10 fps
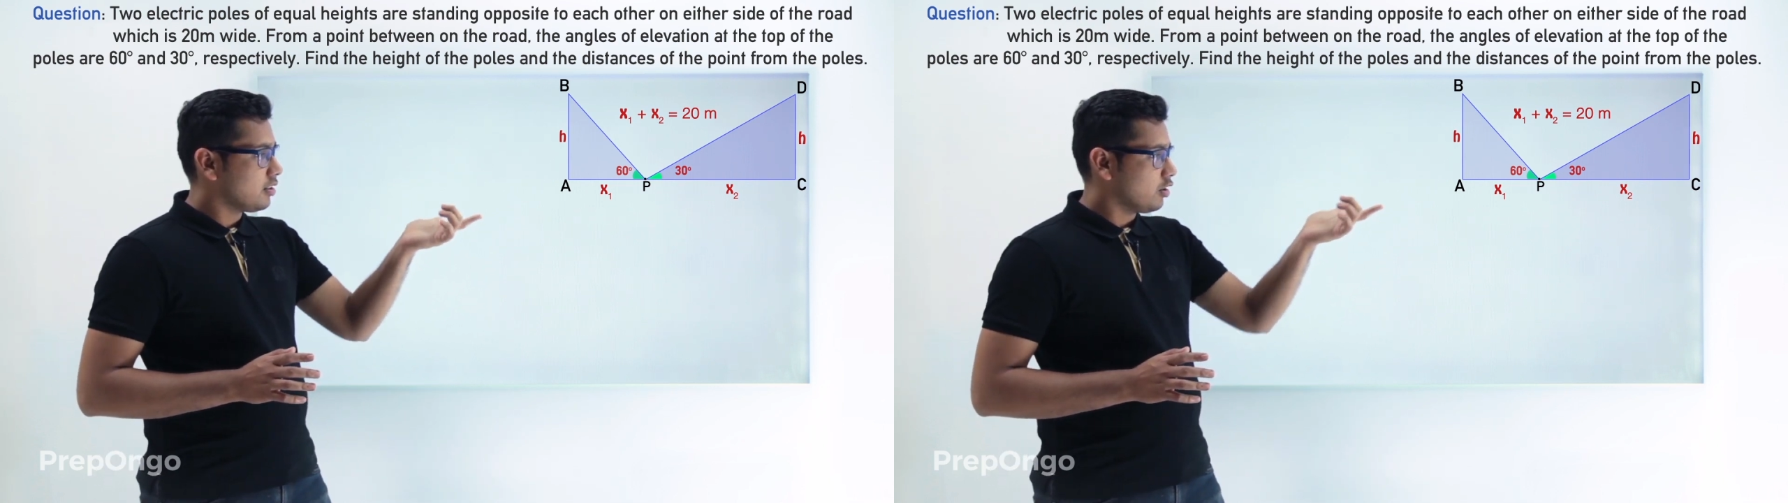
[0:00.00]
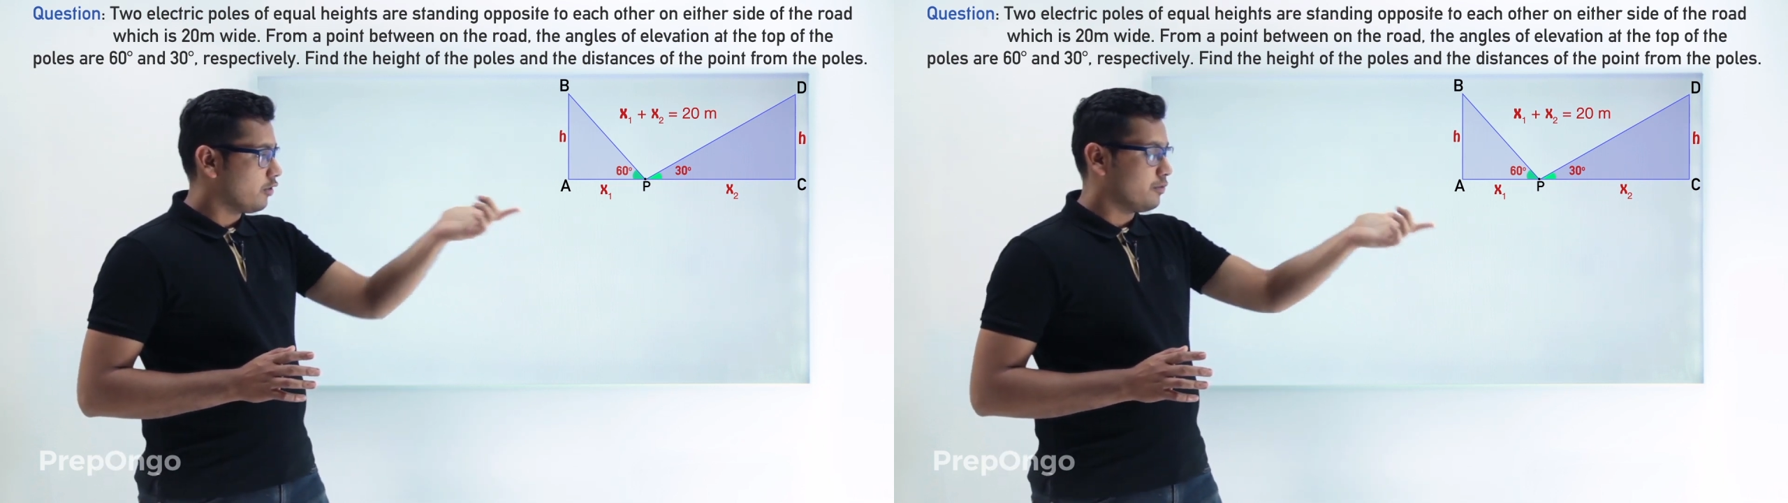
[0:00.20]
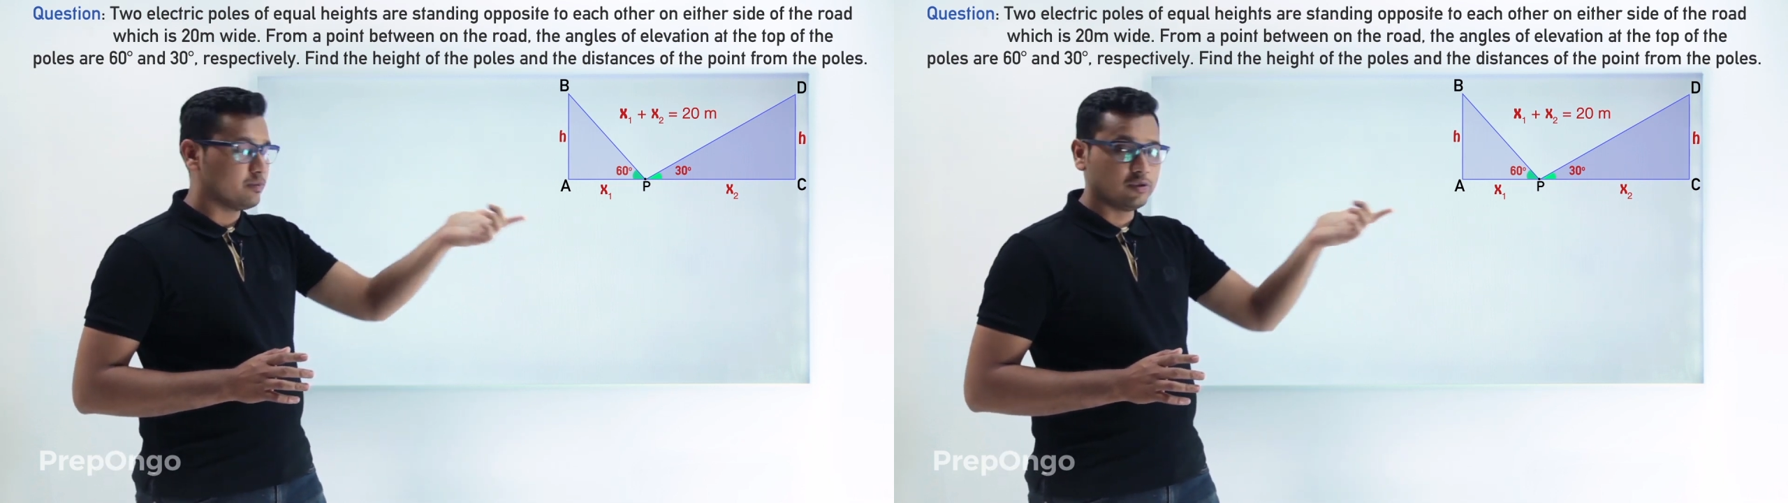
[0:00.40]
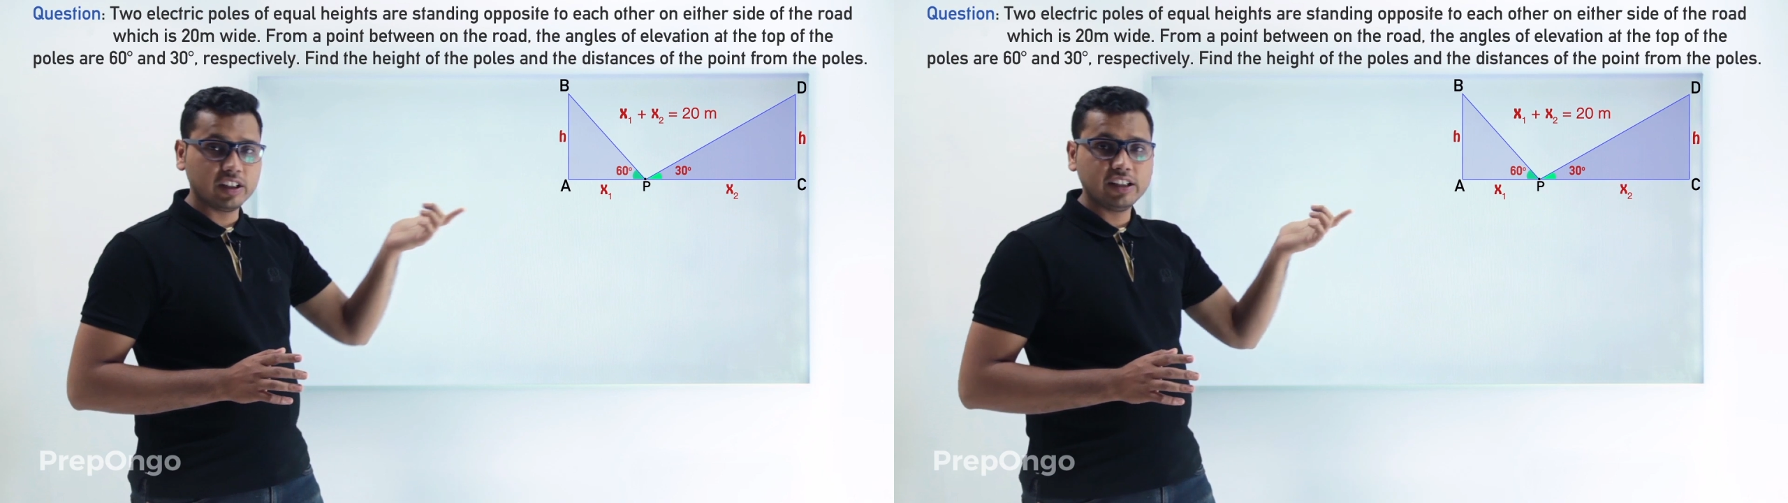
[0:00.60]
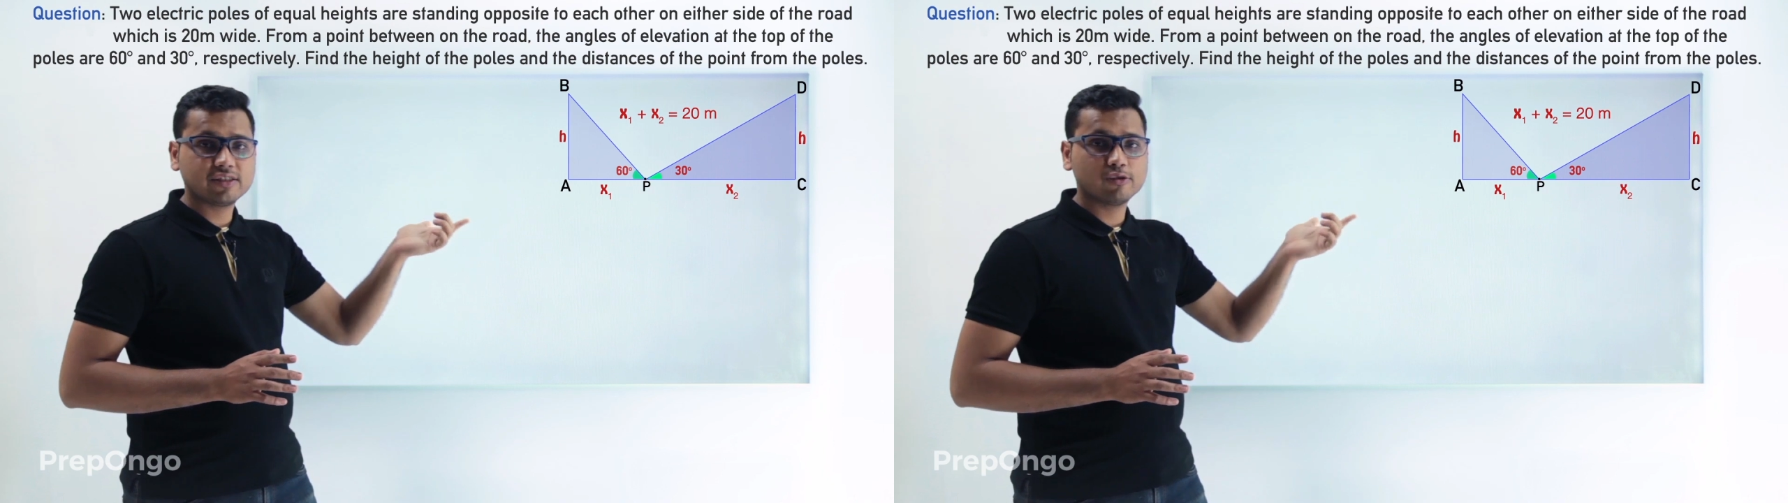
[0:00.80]
of
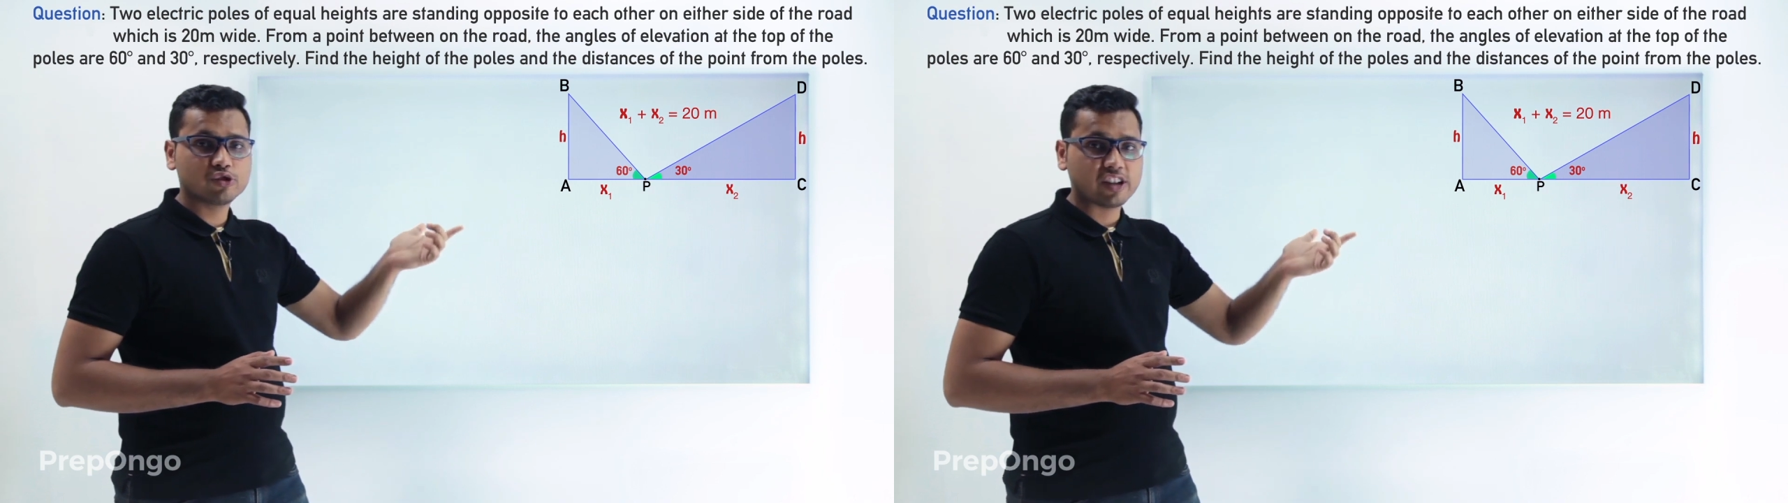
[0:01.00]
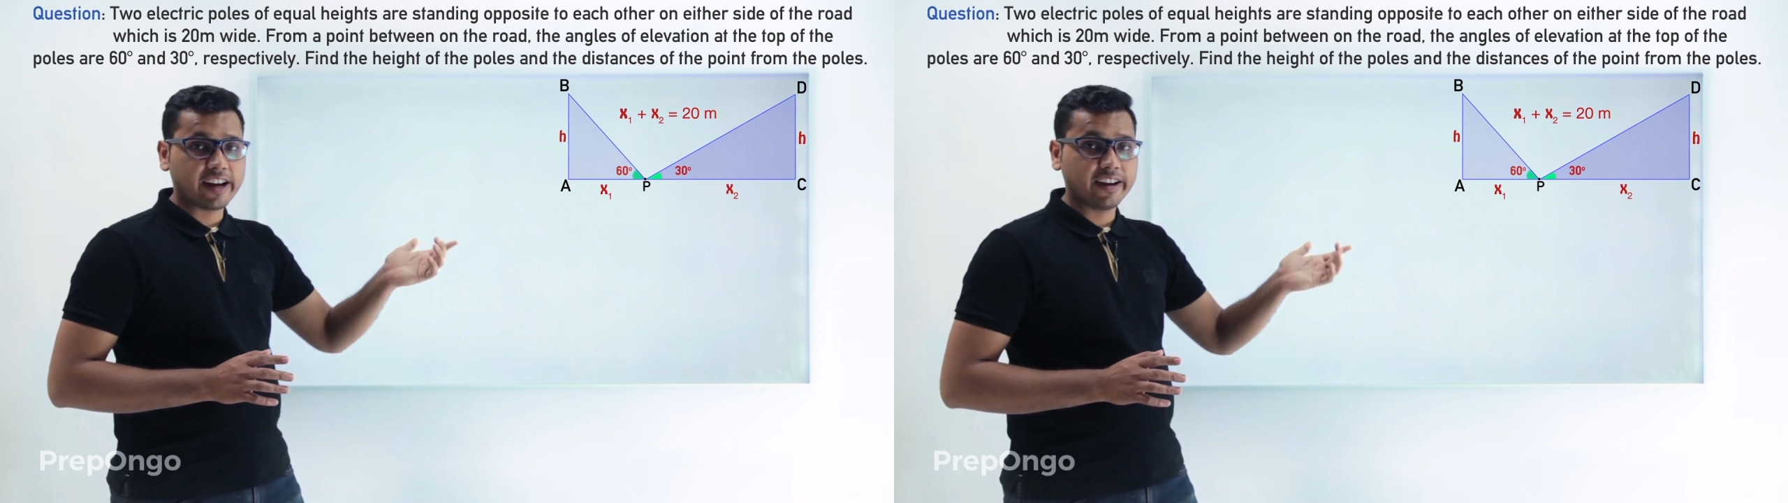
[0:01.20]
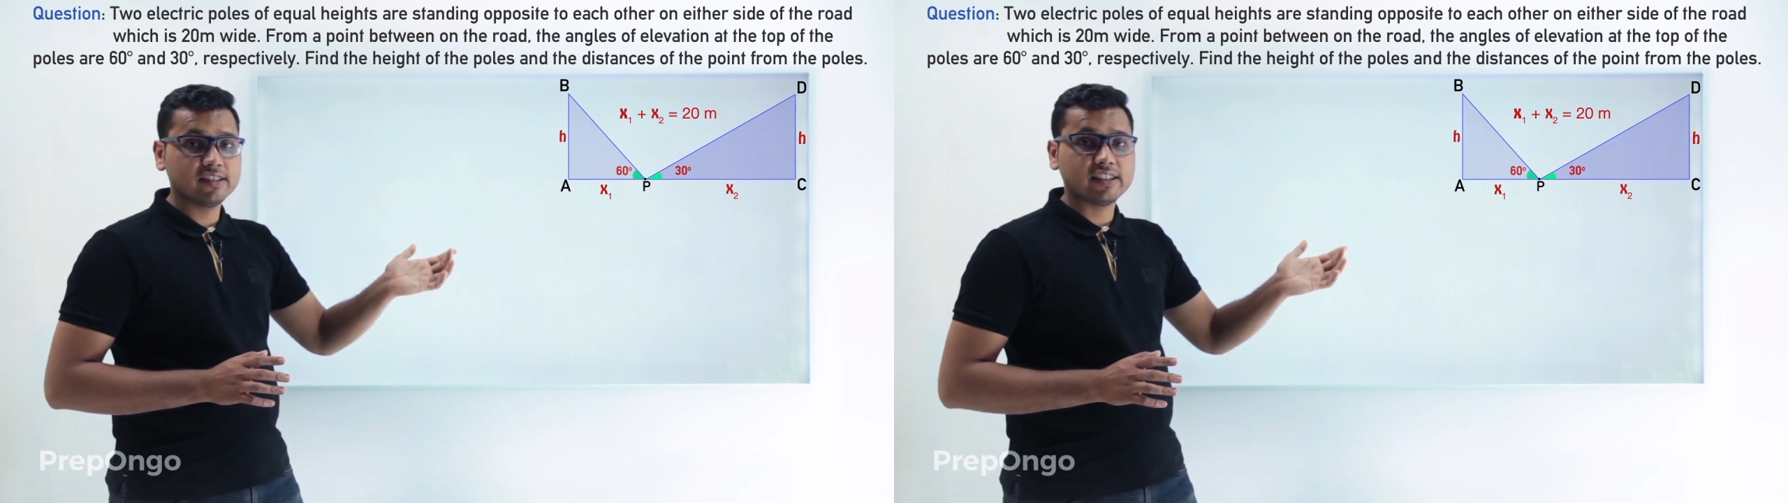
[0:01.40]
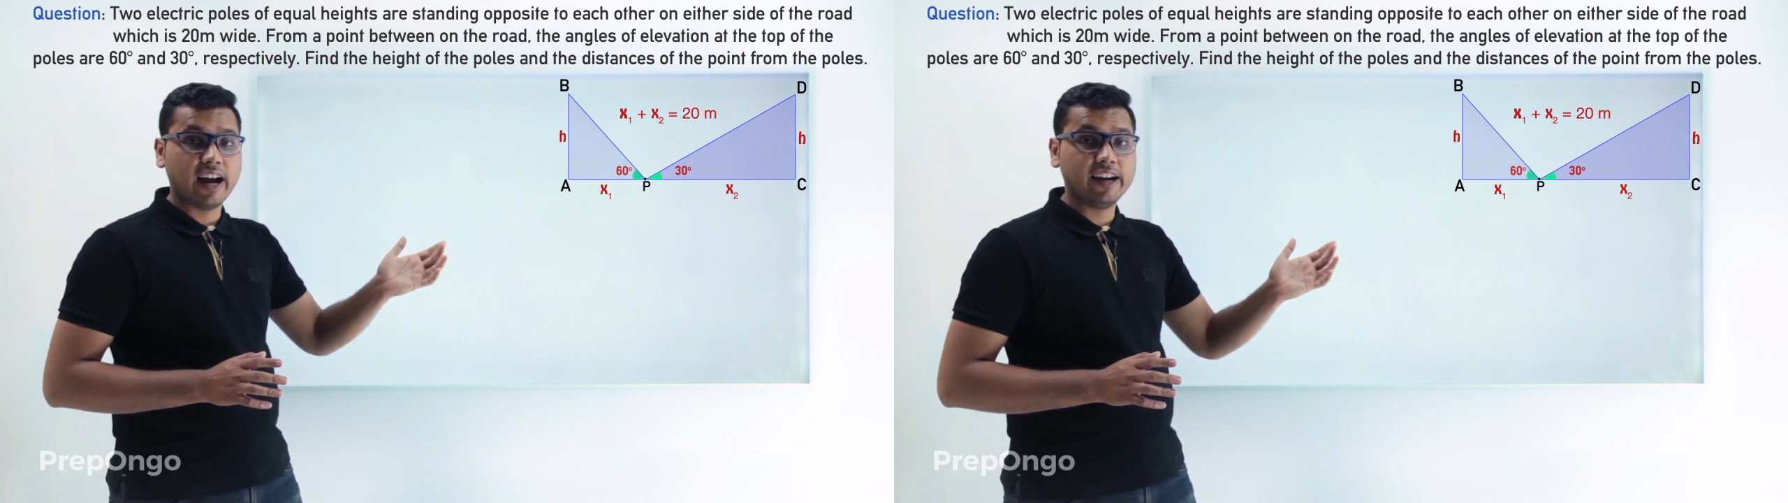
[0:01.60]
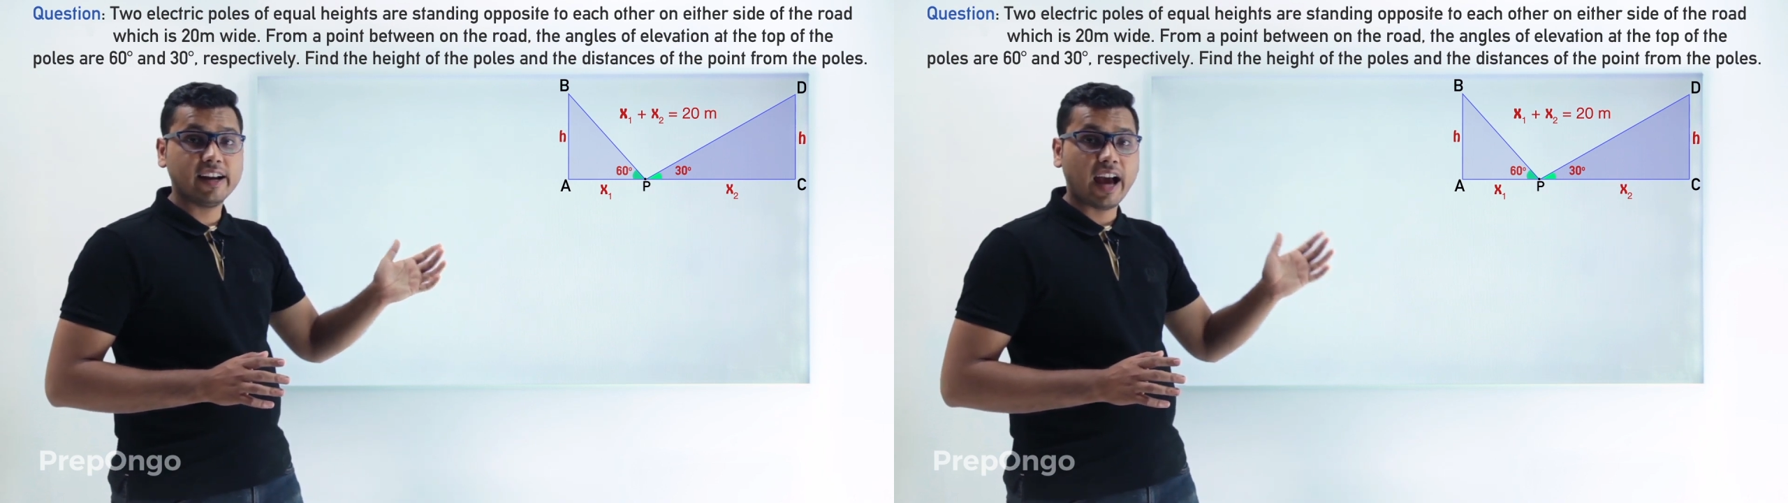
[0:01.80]
these two triangles and